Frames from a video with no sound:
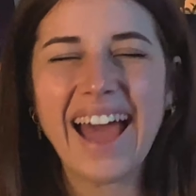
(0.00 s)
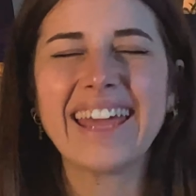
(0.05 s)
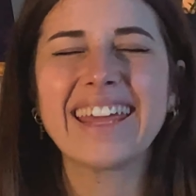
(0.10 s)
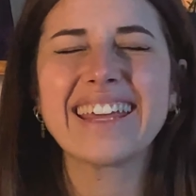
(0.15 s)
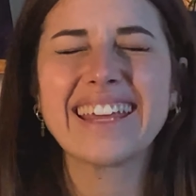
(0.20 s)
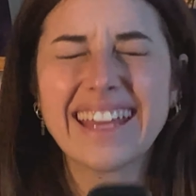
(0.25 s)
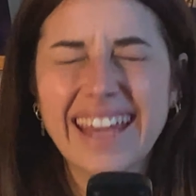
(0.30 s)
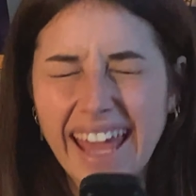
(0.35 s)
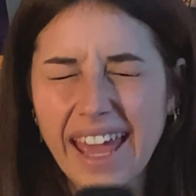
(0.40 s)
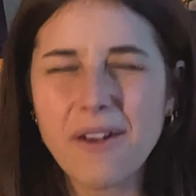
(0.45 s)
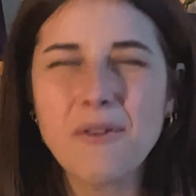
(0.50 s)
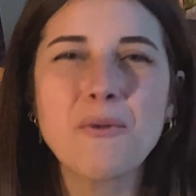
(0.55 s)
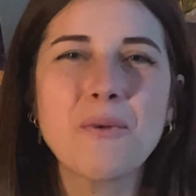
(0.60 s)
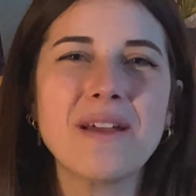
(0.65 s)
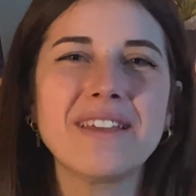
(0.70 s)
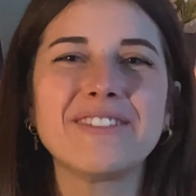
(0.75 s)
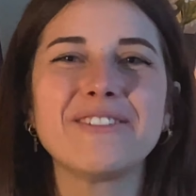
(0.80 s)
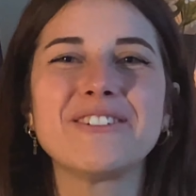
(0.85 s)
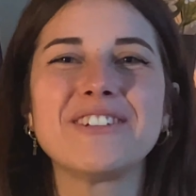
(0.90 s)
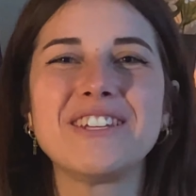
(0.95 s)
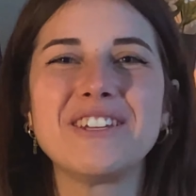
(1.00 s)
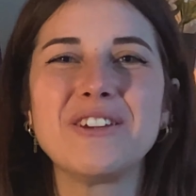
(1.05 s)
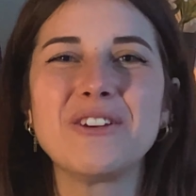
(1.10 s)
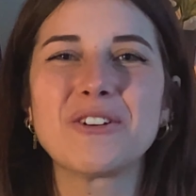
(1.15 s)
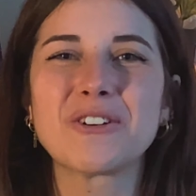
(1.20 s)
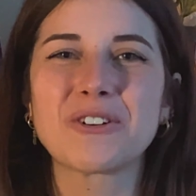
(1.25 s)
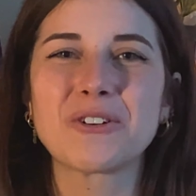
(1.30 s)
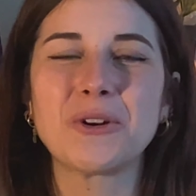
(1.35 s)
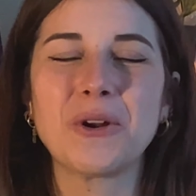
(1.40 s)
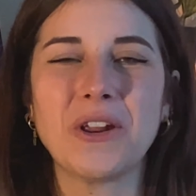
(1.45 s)
I can't wait to see
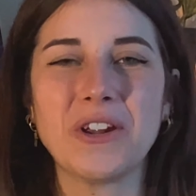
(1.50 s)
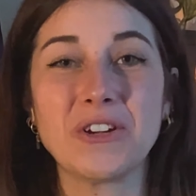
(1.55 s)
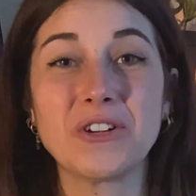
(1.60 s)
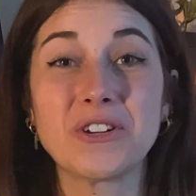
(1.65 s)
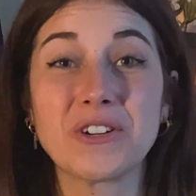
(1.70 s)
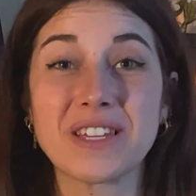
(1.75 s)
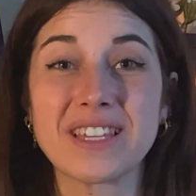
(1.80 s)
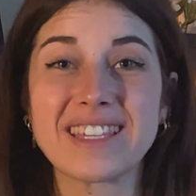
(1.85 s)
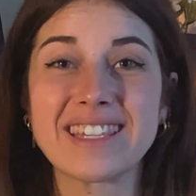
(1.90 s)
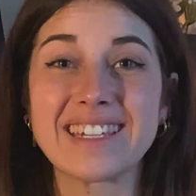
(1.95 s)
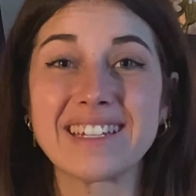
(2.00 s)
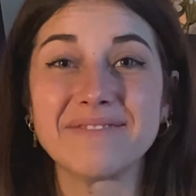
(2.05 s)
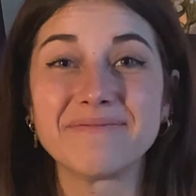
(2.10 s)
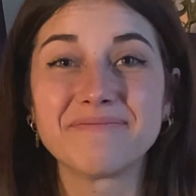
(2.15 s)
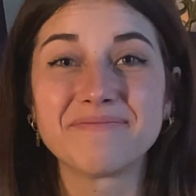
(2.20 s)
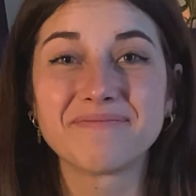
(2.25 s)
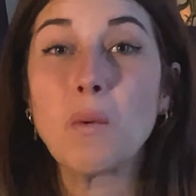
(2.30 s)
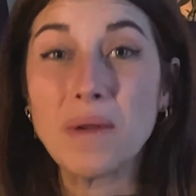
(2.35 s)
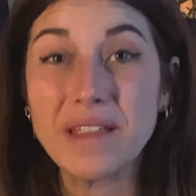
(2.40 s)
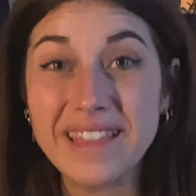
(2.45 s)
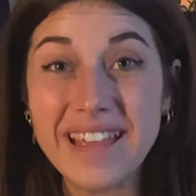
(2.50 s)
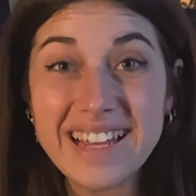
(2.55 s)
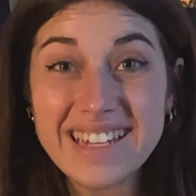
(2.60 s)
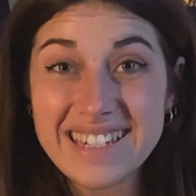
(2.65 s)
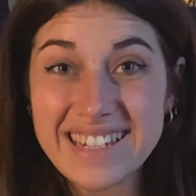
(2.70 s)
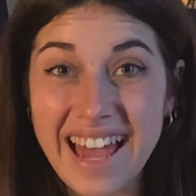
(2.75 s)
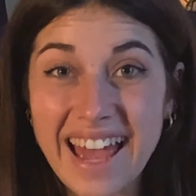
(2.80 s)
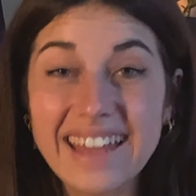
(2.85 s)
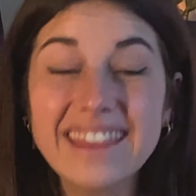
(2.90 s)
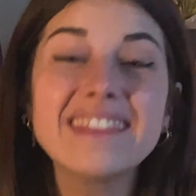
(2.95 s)
your creations. With that
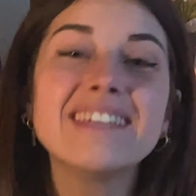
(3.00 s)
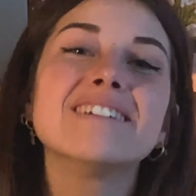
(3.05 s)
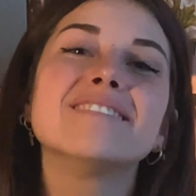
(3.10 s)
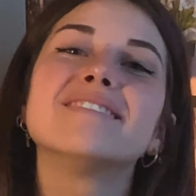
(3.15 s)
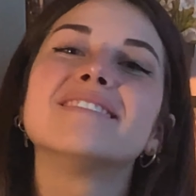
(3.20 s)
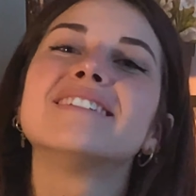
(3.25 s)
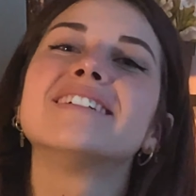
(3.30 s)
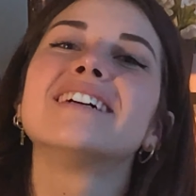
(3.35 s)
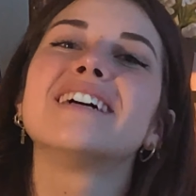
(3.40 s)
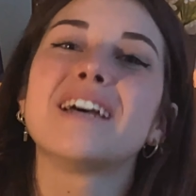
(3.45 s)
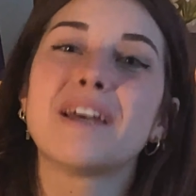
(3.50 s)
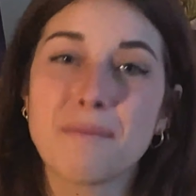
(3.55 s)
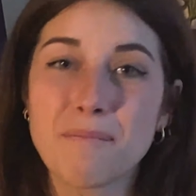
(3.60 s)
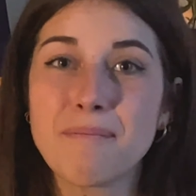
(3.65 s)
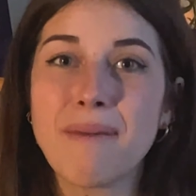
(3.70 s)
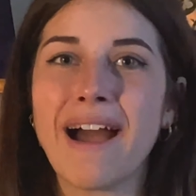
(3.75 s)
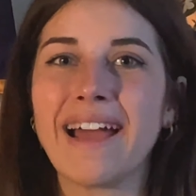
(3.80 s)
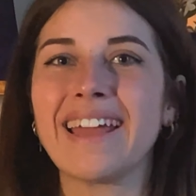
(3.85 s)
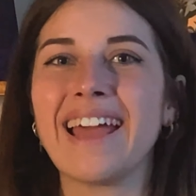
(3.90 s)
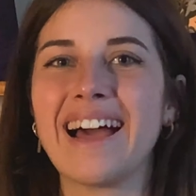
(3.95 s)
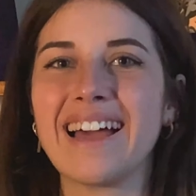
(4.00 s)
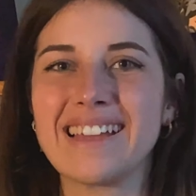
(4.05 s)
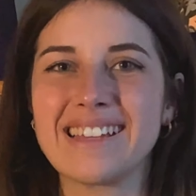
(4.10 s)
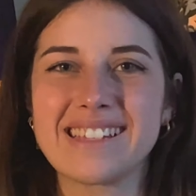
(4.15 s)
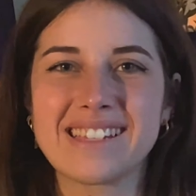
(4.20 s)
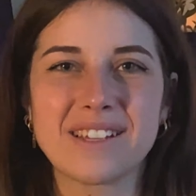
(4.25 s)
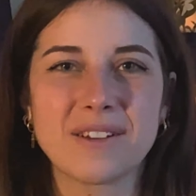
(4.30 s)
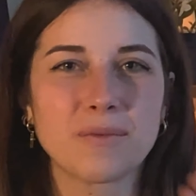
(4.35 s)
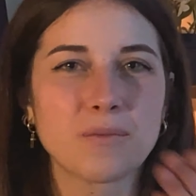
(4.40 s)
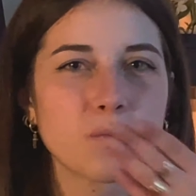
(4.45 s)
said, bye
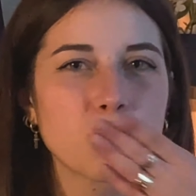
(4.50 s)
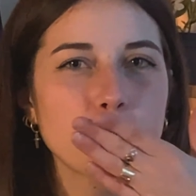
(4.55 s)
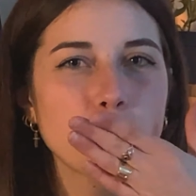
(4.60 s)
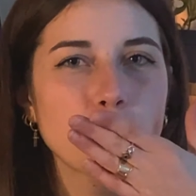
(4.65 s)
guys!